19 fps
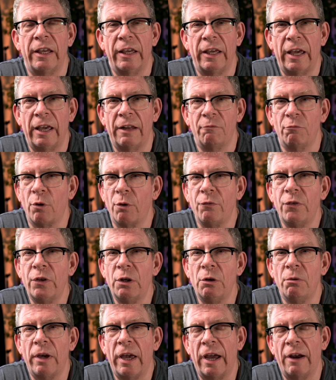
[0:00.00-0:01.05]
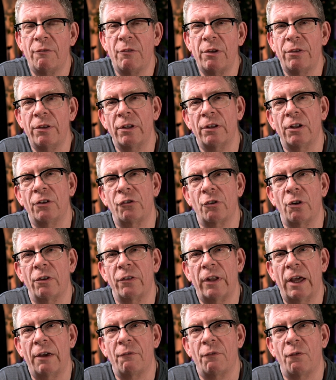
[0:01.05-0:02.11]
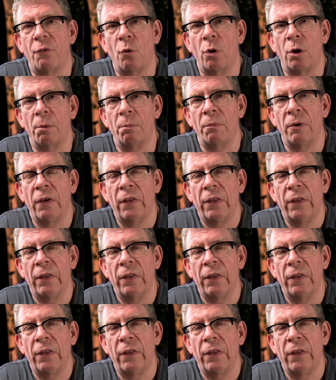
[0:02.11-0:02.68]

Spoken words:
and review everything that's on that form.